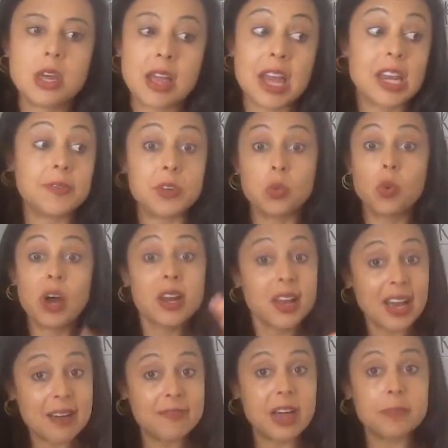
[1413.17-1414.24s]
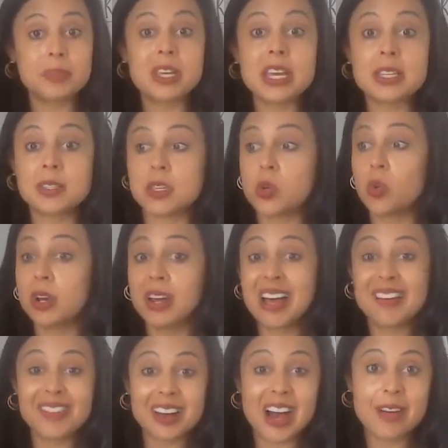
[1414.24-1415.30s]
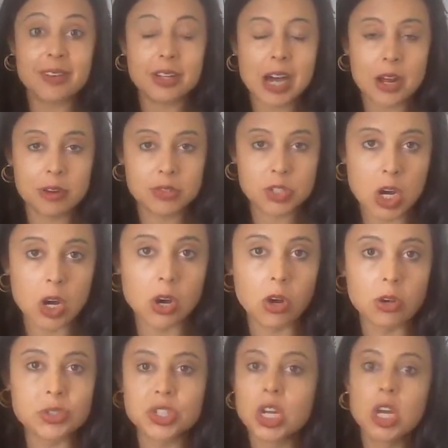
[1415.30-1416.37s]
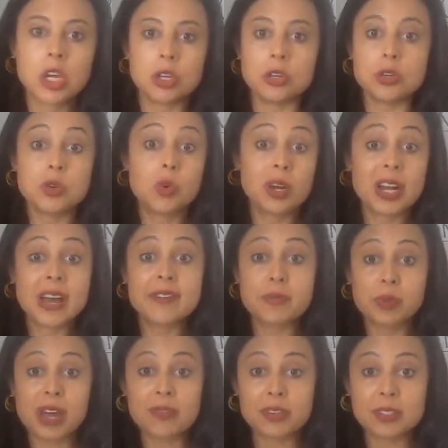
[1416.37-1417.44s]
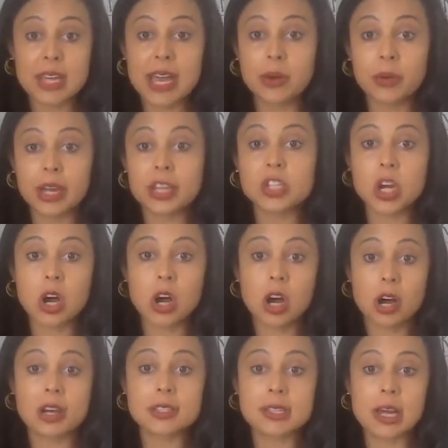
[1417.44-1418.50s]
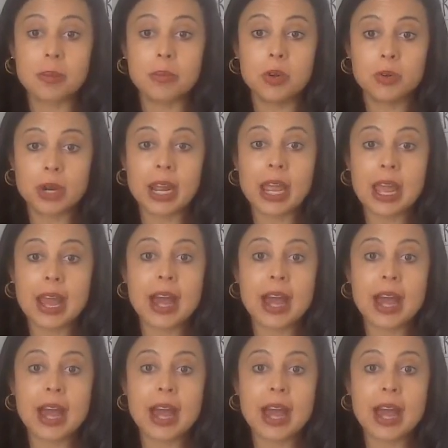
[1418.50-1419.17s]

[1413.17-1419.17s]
And if you want to have that pizza, you want to have an avocado toast, you want to have a breakfast sandwich, awesome, right?